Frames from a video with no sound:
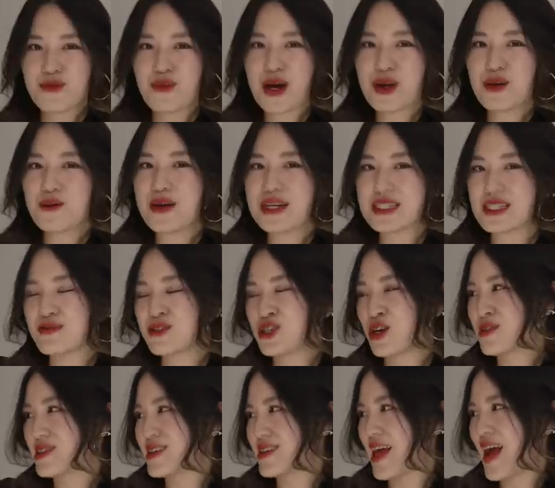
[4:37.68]
The final piece I've
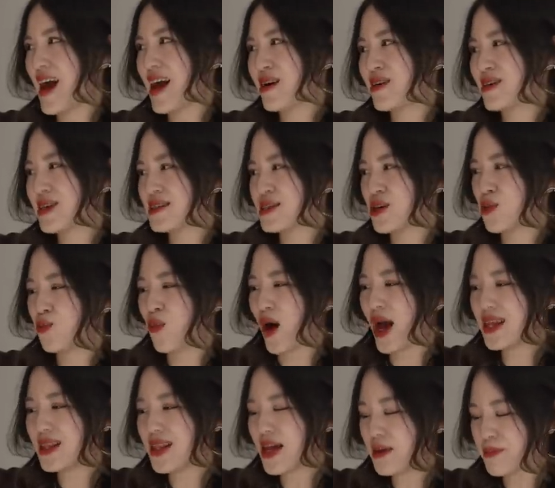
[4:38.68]
chosen out is a
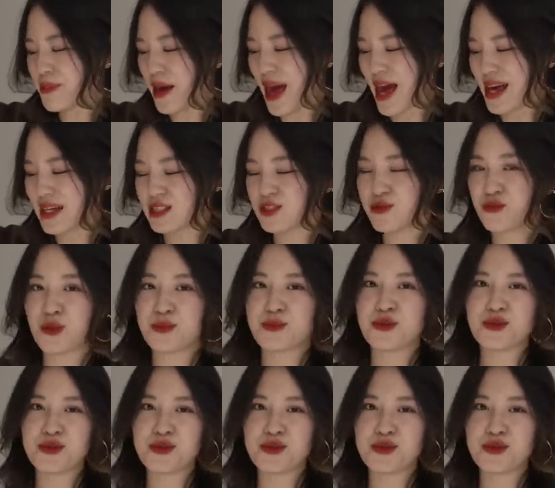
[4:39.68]
wide leg pant from